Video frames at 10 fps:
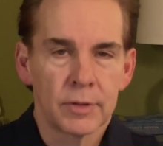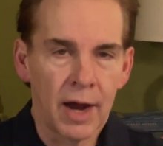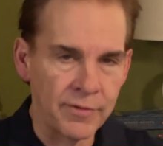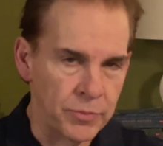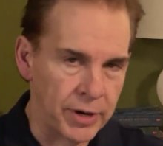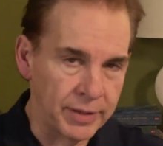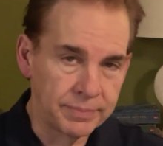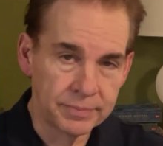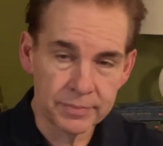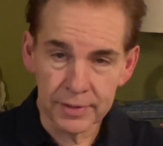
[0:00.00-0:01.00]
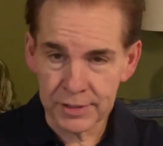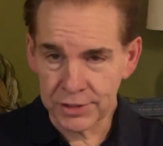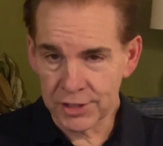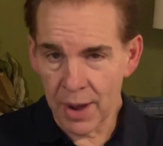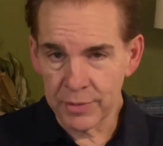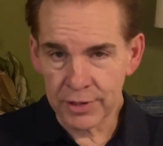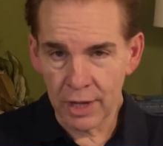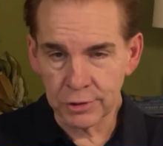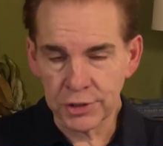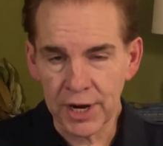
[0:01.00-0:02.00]
Hi, everybody. This is Tom with
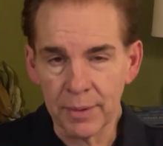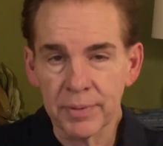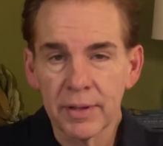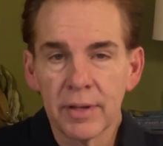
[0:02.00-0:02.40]
Culture Chap.